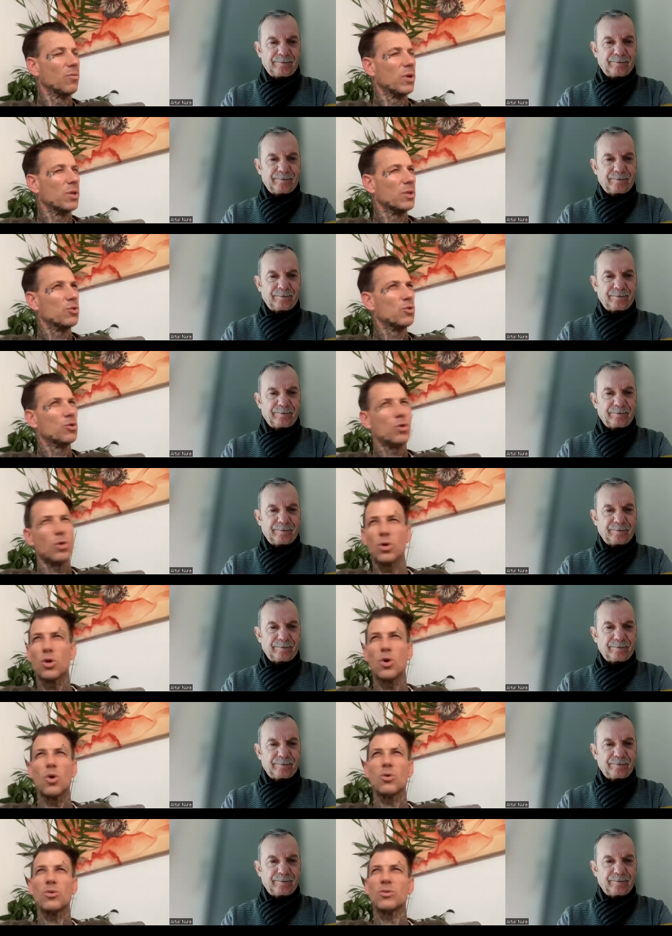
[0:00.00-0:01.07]
Speaker 1: was
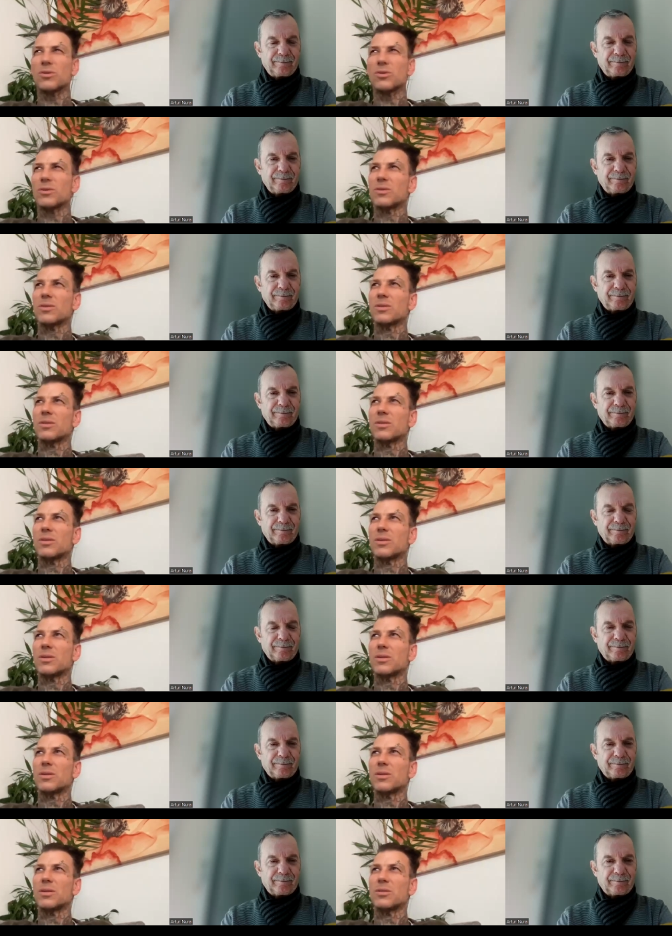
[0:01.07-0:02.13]
"Toro,
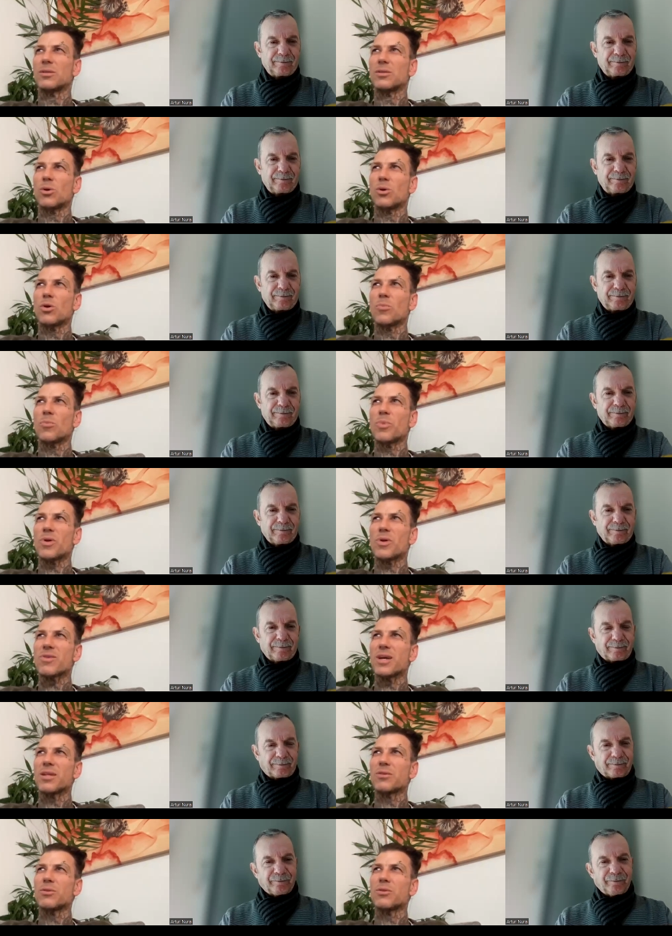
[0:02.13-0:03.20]
Toro
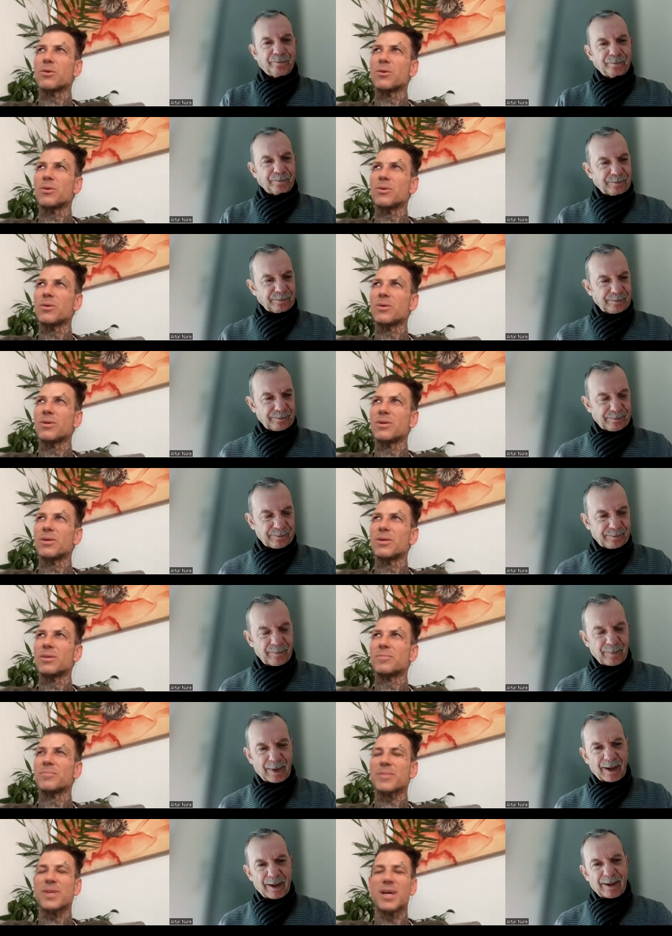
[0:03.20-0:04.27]
Pasato
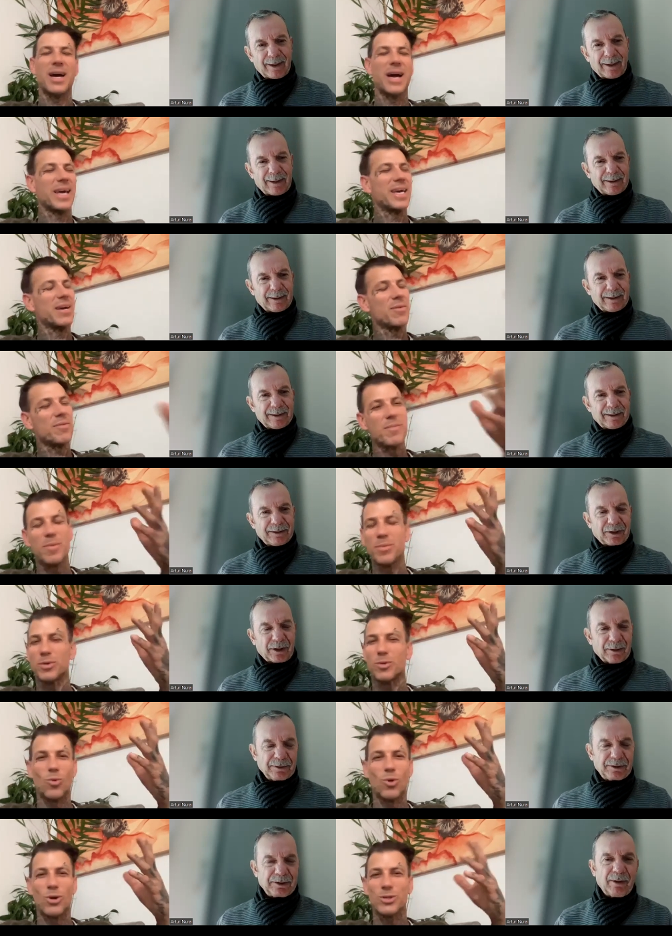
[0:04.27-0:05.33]
I can't
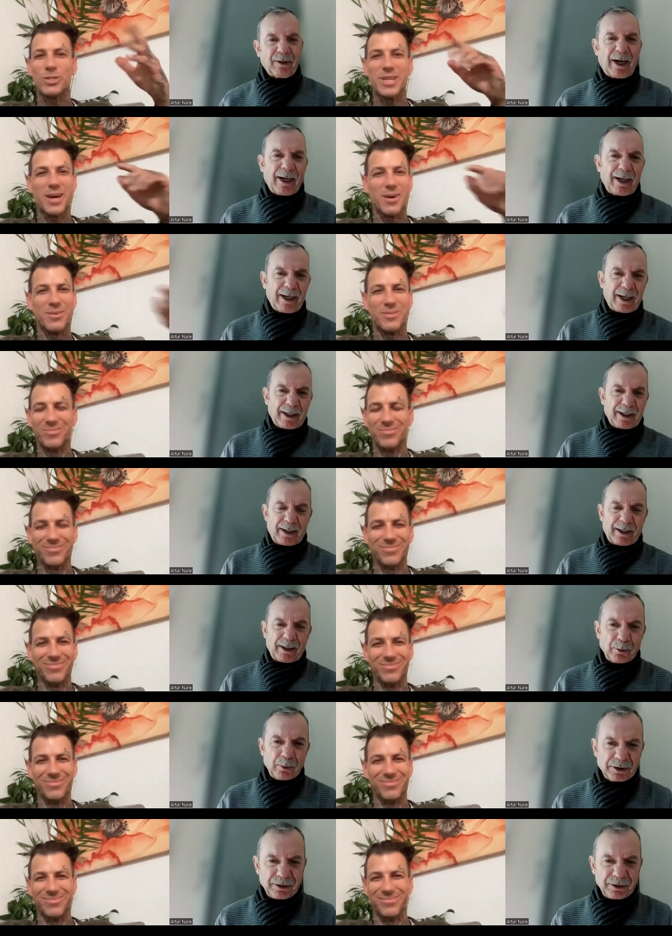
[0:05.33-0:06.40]
remember so, the so words.
Speaker 2: I, I
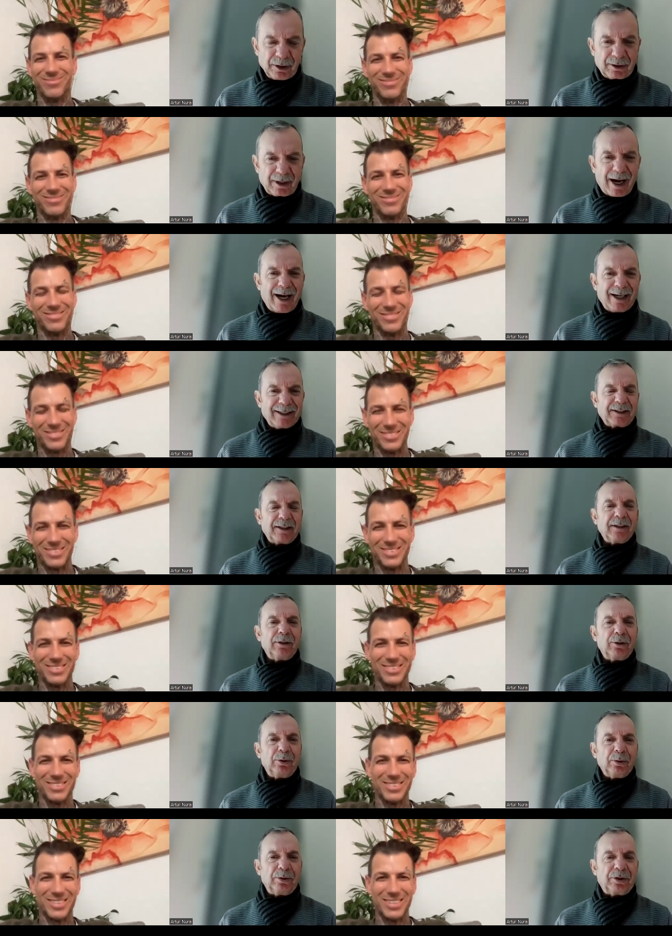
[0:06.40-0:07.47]
was not
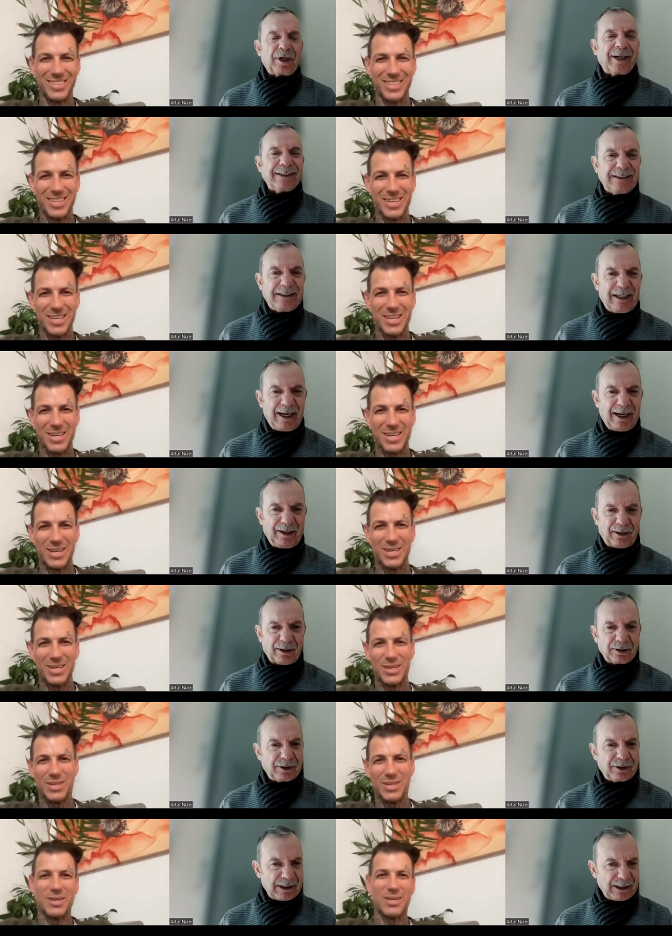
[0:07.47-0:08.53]
asking to translate
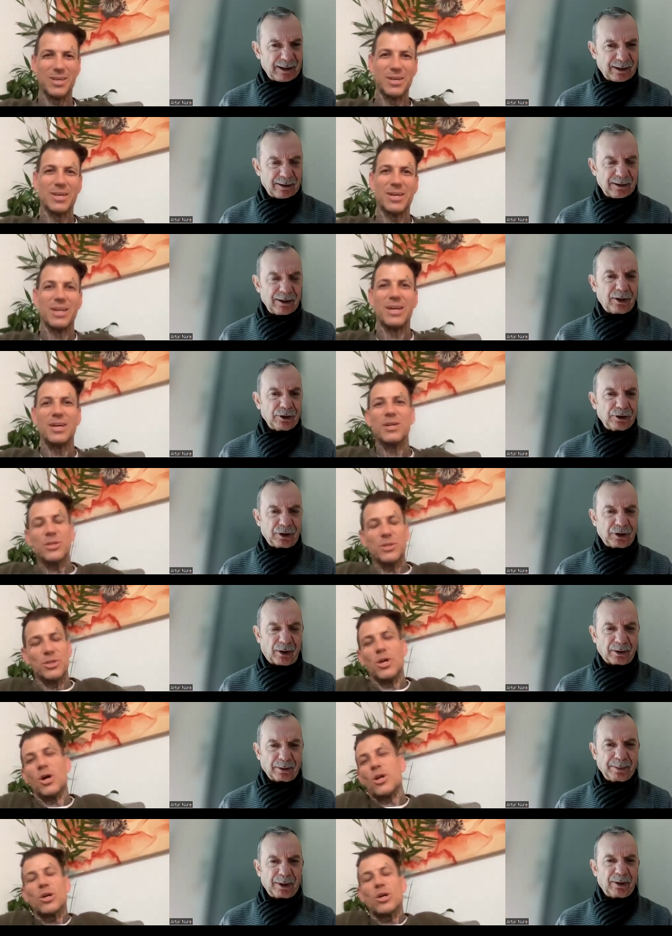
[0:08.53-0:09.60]
the thing. The no, song, no,
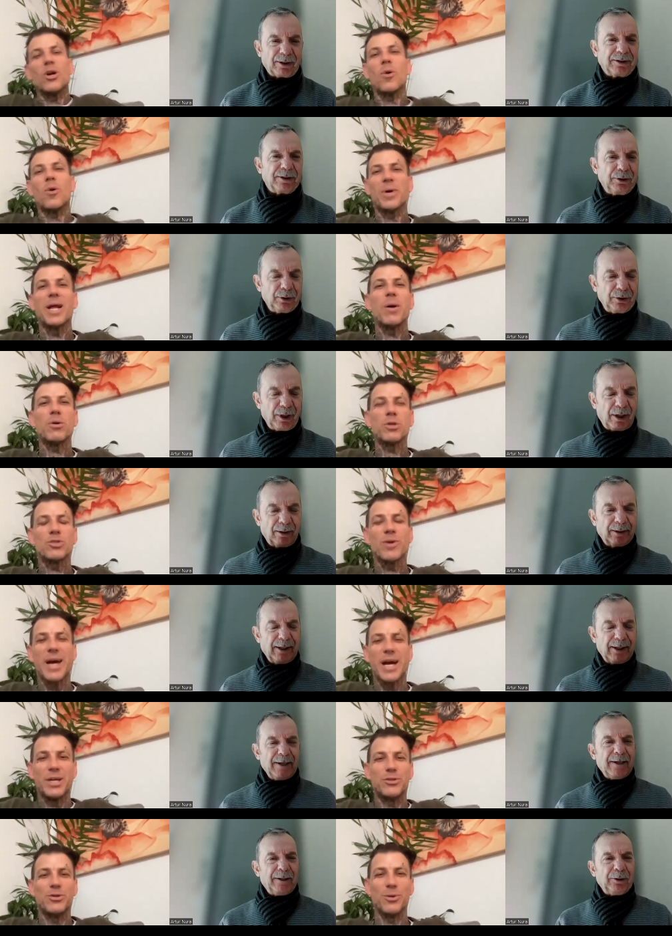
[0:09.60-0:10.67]
no, but I was you trying know,
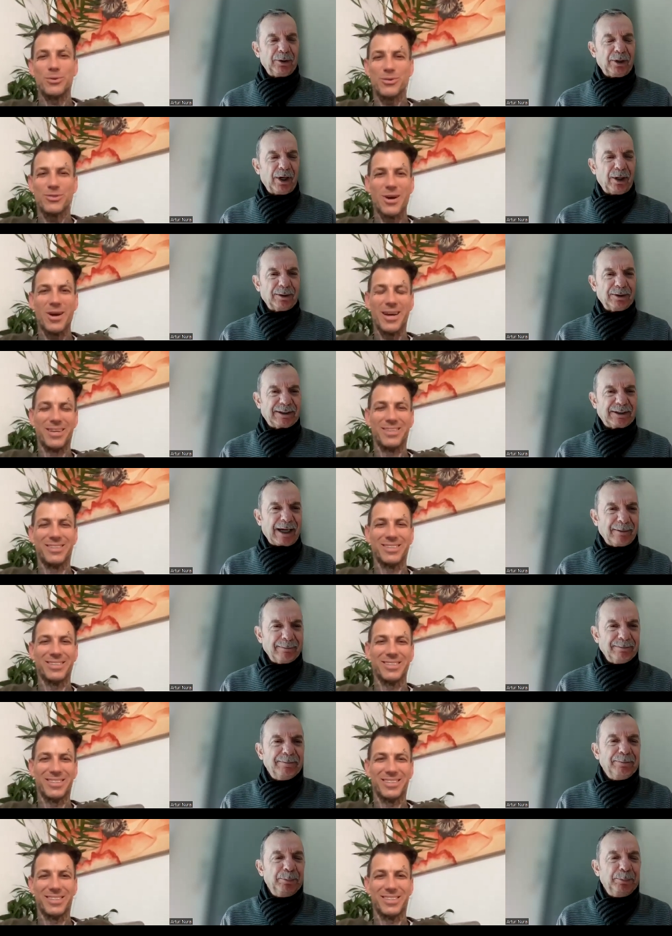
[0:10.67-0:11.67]
to. You know, some